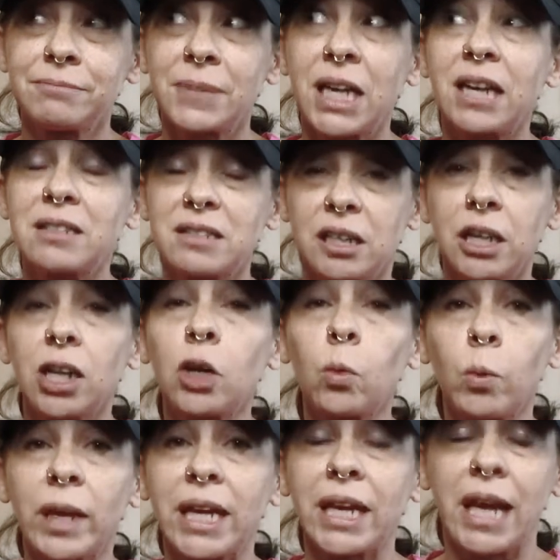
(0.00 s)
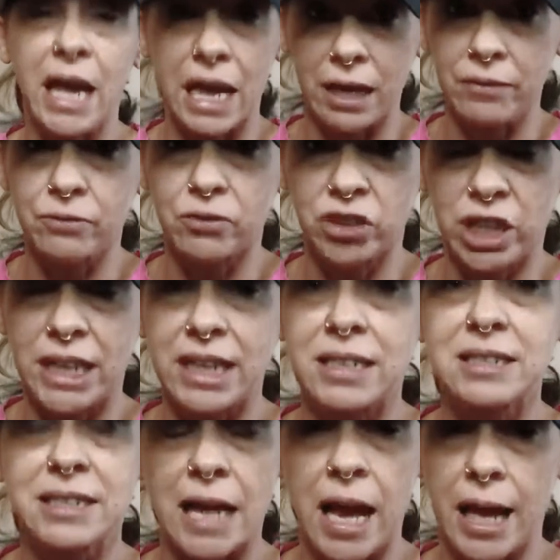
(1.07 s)
It's gonna win every
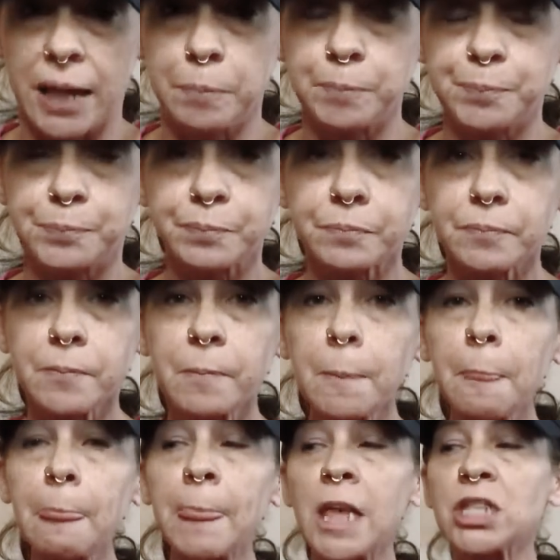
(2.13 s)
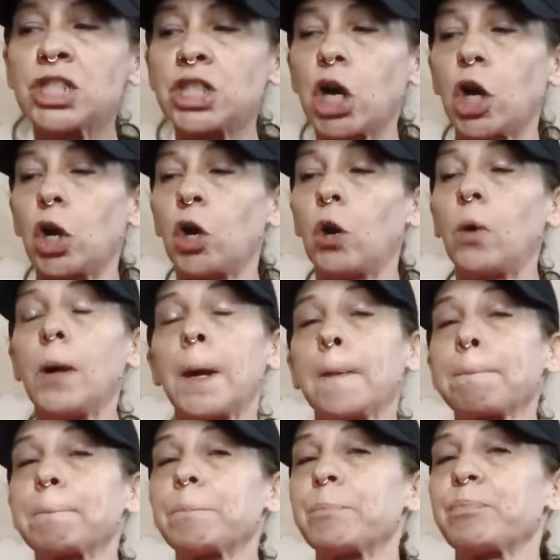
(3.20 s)
time. So
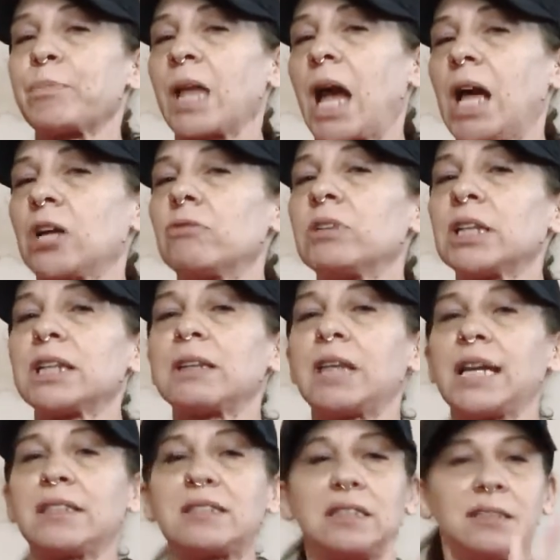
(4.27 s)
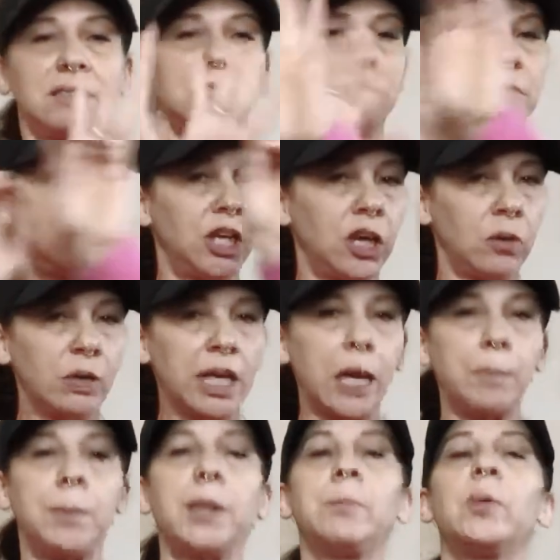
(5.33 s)
I don't really like to,
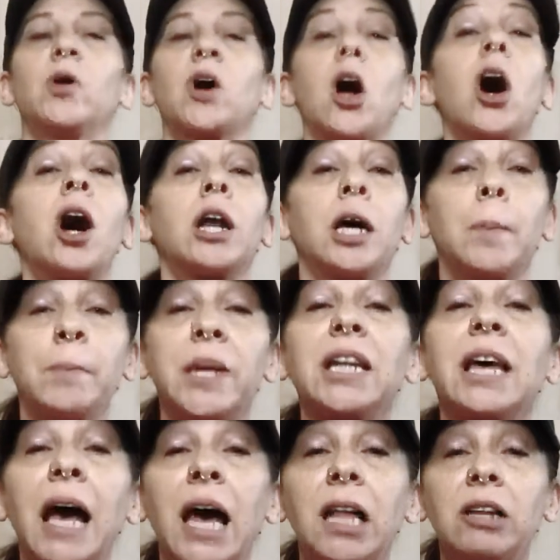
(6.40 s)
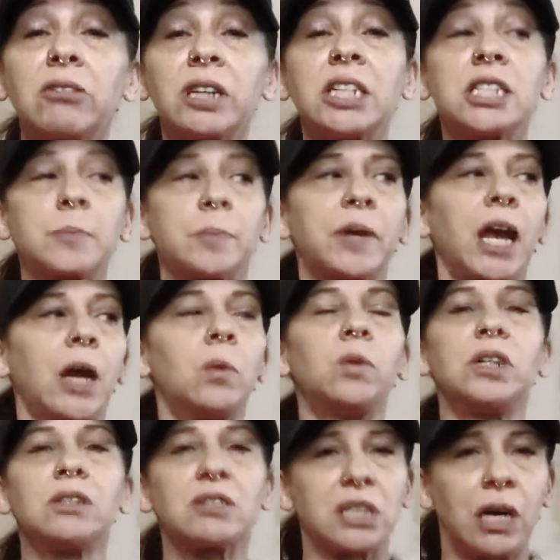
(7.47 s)
get people caught up in calories, but I
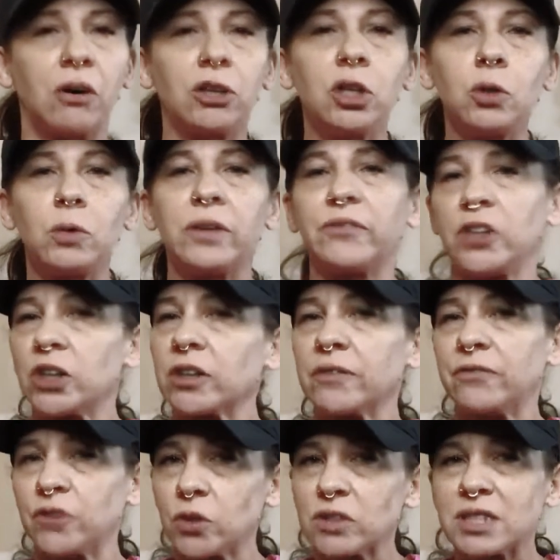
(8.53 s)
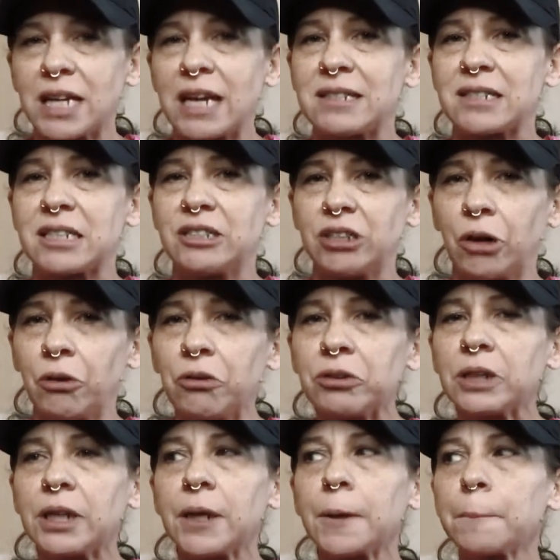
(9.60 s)
will tell you, if you're a full-size
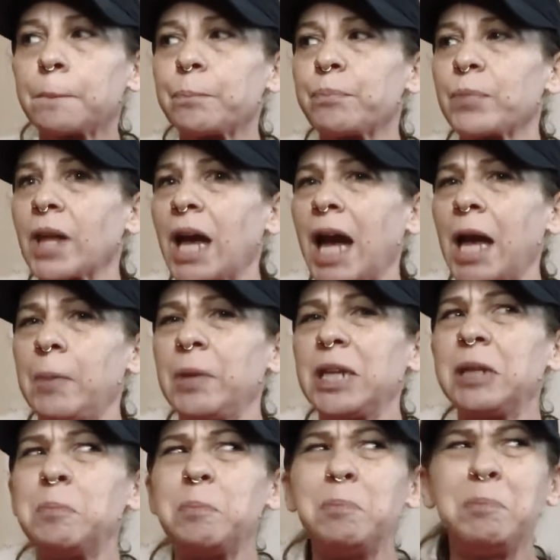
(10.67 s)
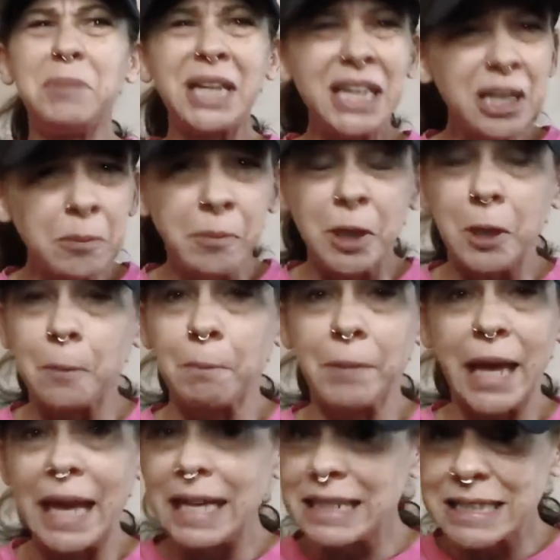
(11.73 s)
adult, minimum
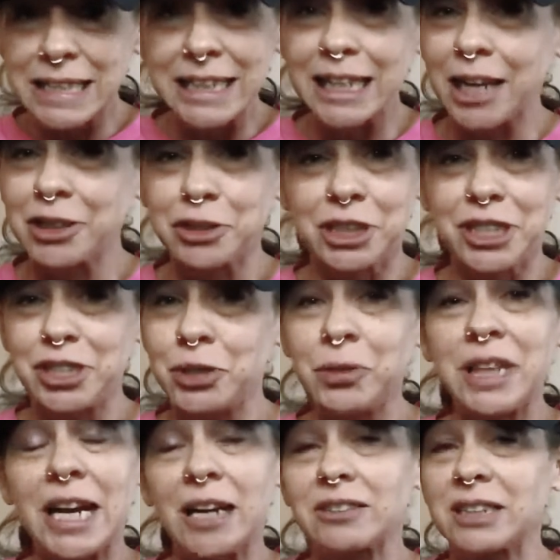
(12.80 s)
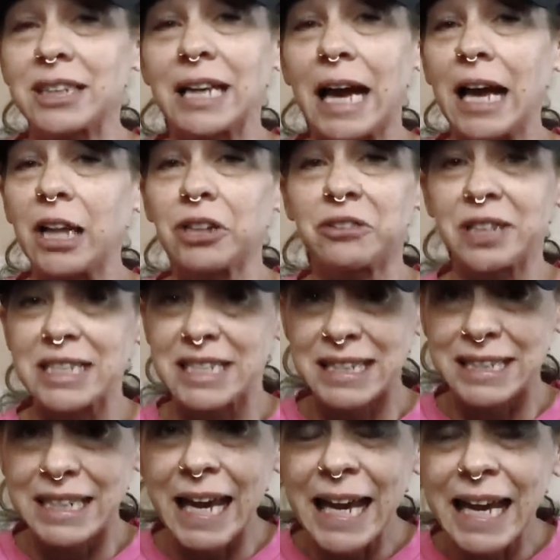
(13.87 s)
1,800, 2,000 calories a
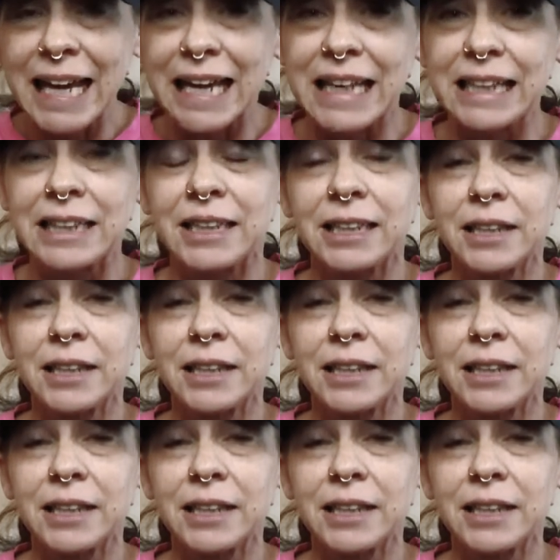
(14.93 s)
day.